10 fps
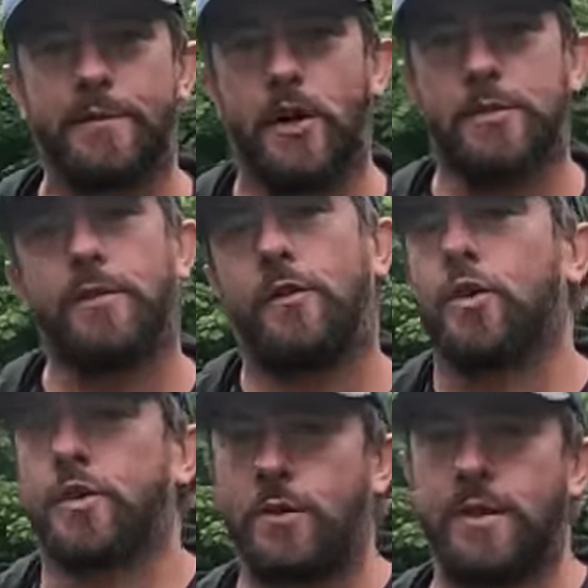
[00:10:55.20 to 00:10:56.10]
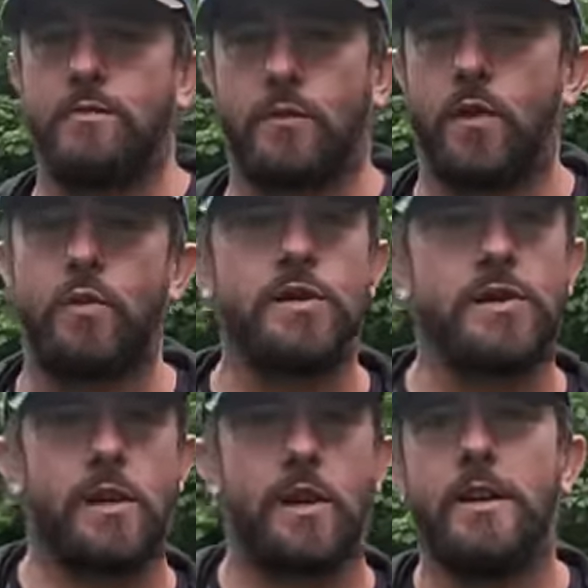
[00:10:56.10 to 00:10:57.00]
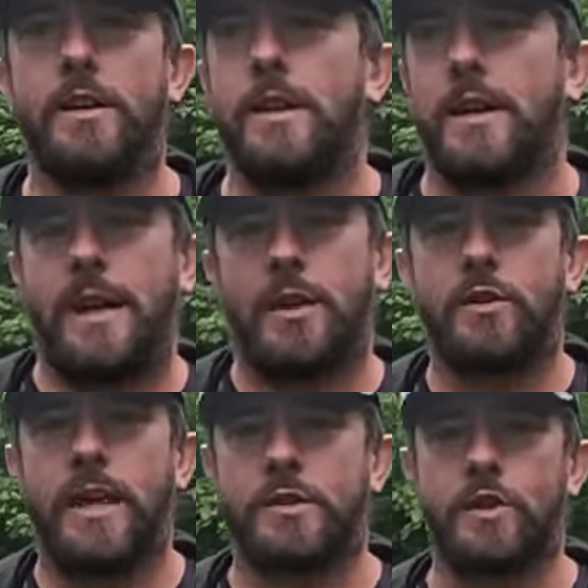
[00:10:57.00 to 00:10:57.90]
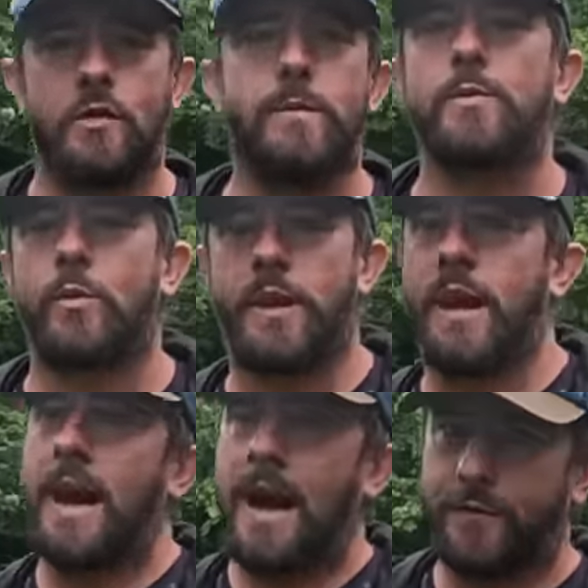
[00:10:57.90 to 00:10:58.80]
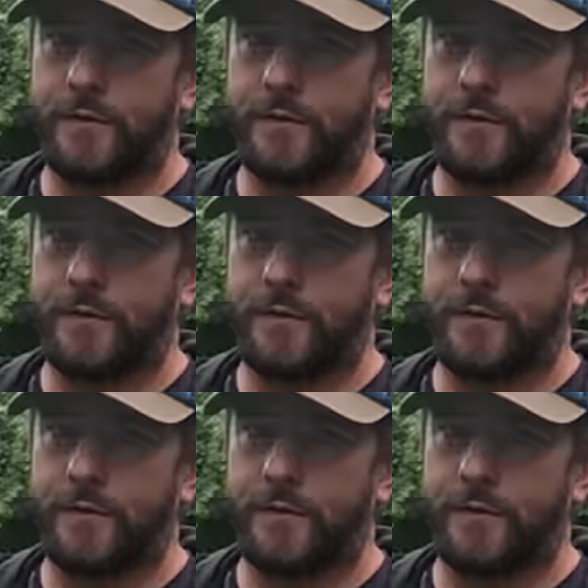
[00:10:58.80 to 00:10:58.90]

first before doing this review just so that I could get to grips with it I have